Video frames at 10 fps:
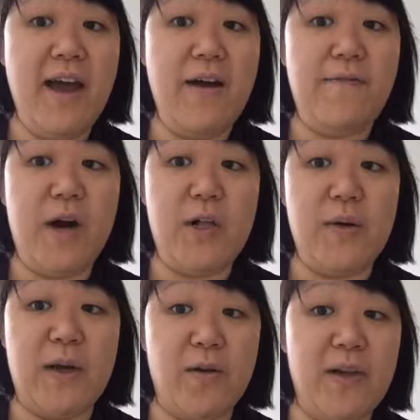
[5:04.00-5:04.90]

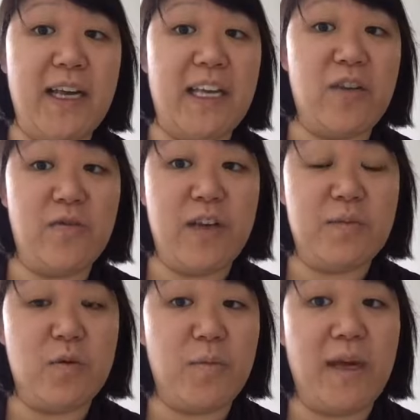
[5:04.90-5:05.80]
following or liking your
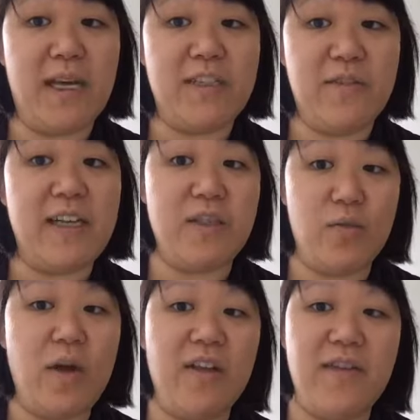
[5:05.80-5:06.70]
Facebook page finds it
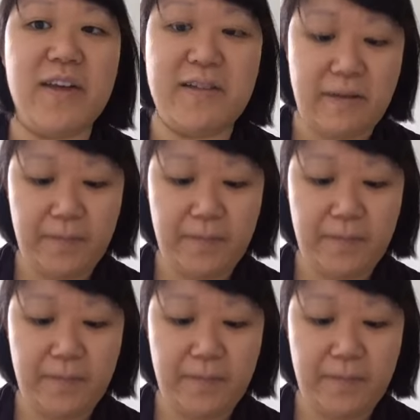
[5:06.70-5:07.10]
relevant.